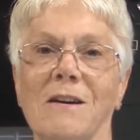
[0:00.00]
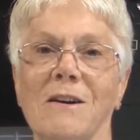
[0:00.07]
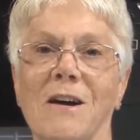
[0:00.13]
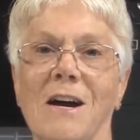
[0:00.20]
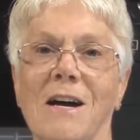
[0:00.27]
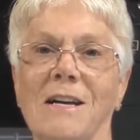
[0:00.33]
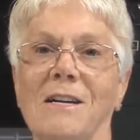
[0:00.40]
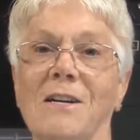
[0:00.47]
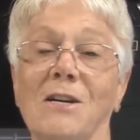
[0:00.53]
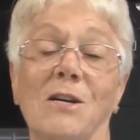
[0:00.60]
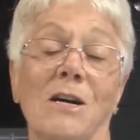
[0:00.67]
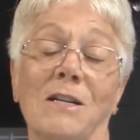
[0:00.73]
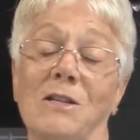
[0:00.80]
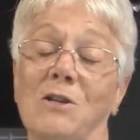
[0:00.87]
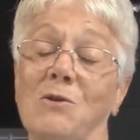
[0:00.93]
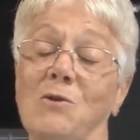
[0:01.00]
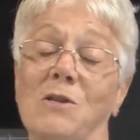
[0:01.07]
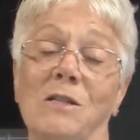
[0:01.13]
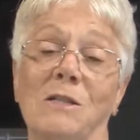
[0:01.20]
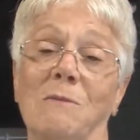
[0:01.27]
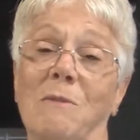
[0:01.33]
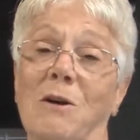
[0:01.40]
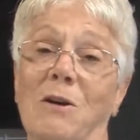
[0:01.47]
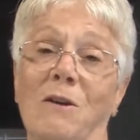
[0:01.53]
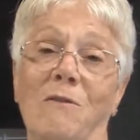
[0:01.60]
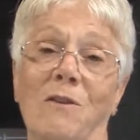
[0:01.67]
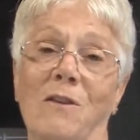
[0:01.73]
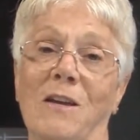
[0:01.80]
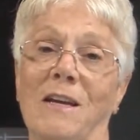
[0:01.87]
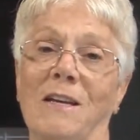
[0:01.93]
I got to do just about
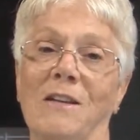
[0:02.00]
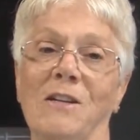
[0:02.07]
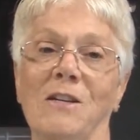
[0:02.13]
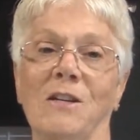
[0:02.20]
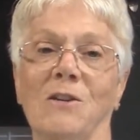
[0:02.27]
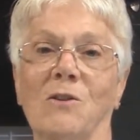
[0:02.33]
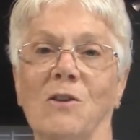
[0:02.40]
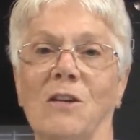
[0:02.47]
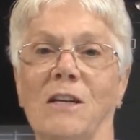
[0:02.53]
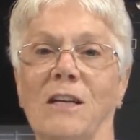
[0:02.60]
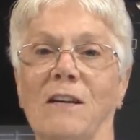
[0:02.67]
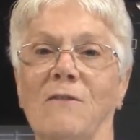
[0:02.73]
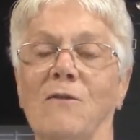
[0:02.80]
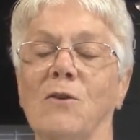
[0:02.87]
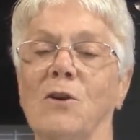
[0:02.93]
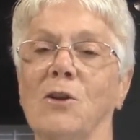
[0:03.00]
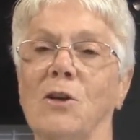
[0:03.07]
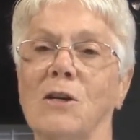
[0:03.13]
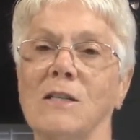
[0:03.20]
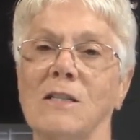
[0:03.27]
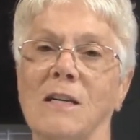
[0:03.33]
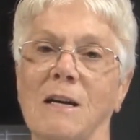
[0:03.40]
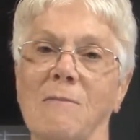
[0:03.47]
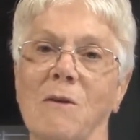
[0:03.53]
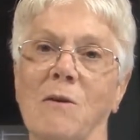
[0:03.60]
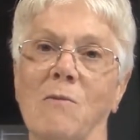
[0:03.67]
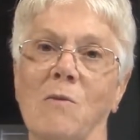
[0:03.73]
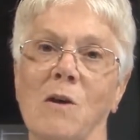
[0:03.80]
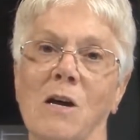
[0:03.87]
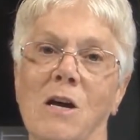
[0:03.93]
everything in the dental clinic. For a long time,
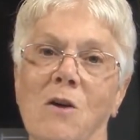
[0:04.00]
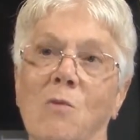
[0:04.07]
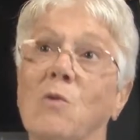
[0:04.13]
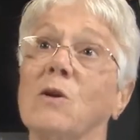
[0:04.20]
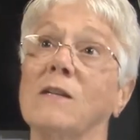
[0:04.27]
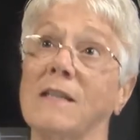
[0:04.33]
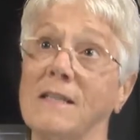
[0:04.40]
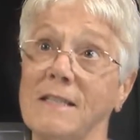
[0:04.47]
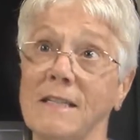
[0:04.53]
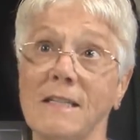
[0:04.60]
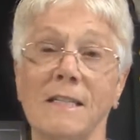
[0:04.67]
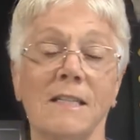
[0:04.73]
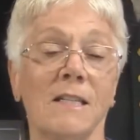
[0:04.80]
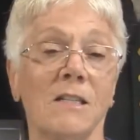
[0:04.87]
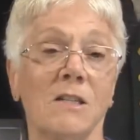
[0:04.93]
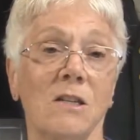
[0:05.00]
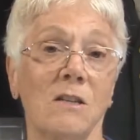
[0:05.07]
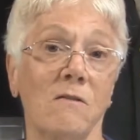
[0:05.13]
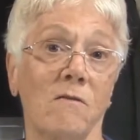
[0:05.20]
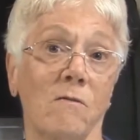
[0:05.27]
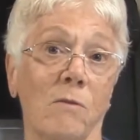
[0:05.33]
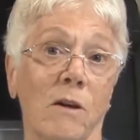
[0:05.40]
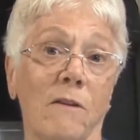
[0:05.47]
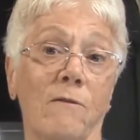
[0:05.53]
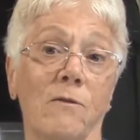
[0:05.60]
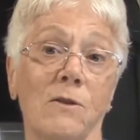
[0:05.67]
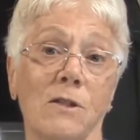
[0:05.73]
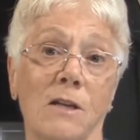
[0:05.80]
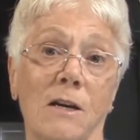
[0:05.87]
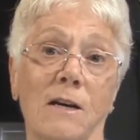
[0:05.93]
I worked as an assistant when I
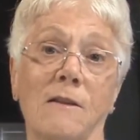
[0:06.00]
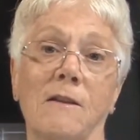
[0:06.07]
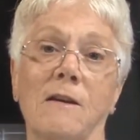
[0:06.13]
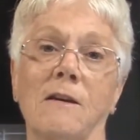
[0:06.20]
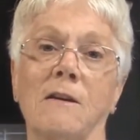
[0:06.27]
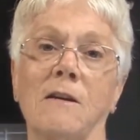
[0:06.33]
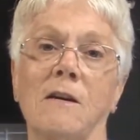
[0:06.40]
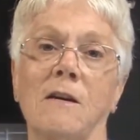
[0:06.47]
first got there,